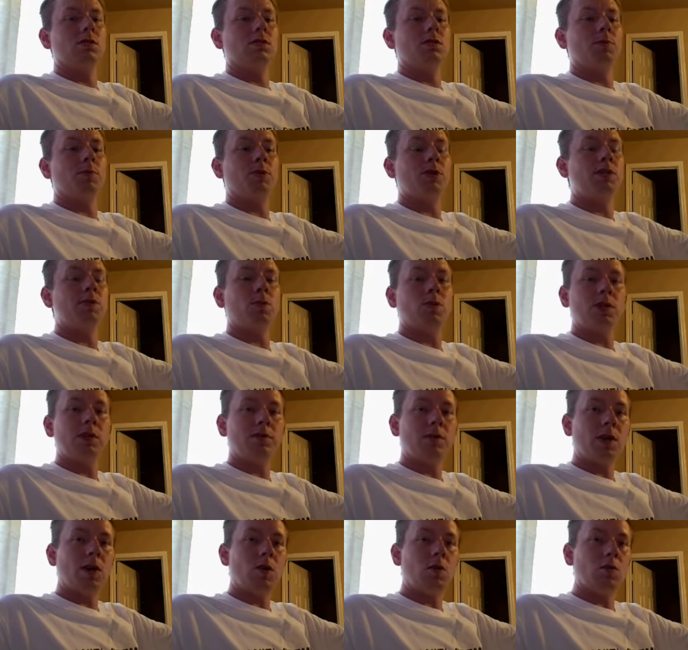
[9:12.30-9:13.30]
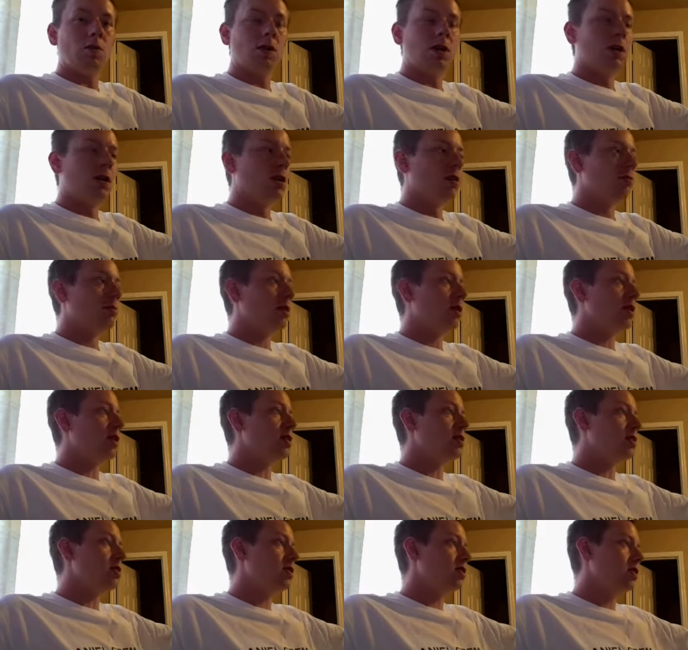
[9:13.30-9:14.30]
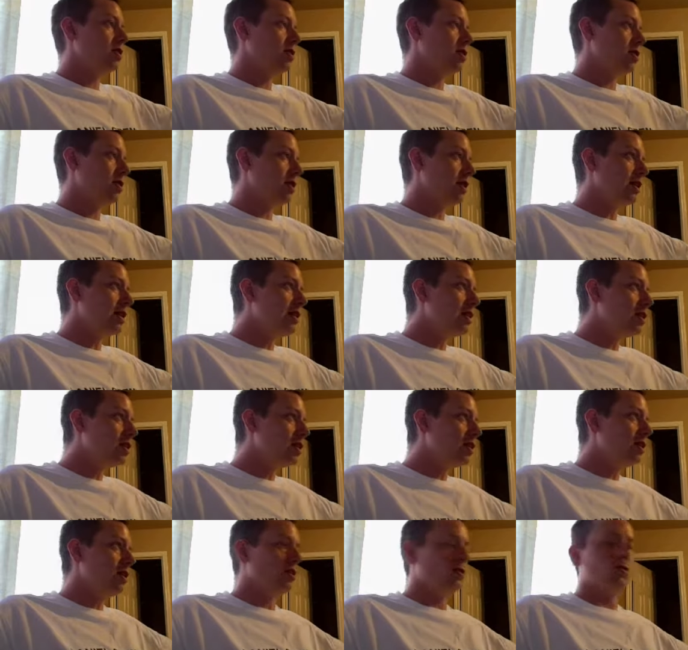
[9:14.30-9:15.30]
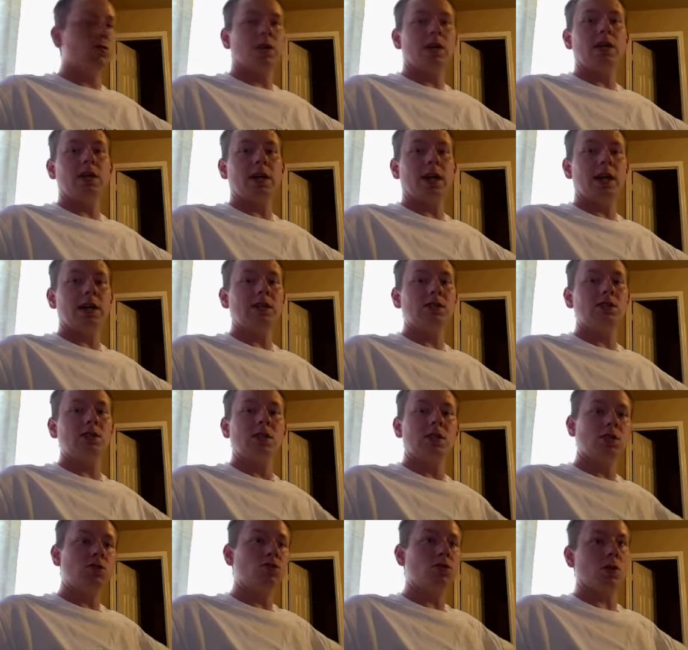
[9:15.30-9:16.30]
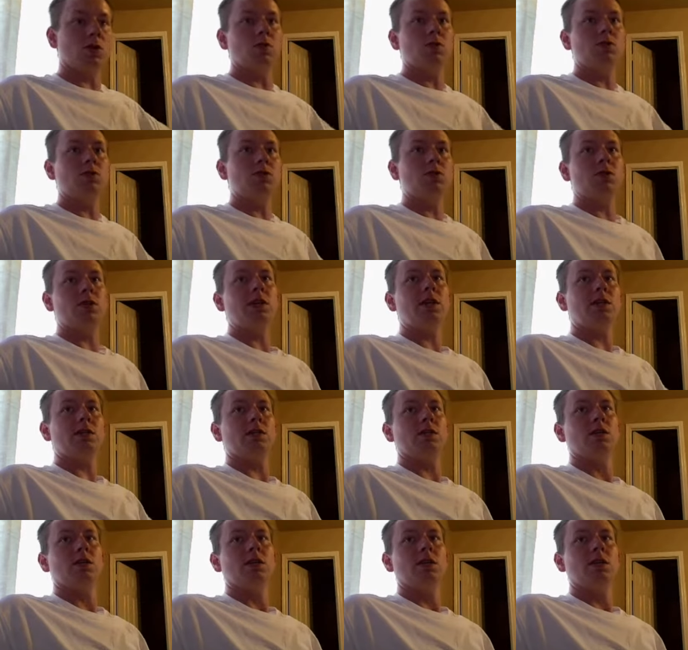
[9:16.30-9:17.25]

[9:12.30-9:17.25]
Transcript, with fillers: the police won't even go because the drug gangs control the streets.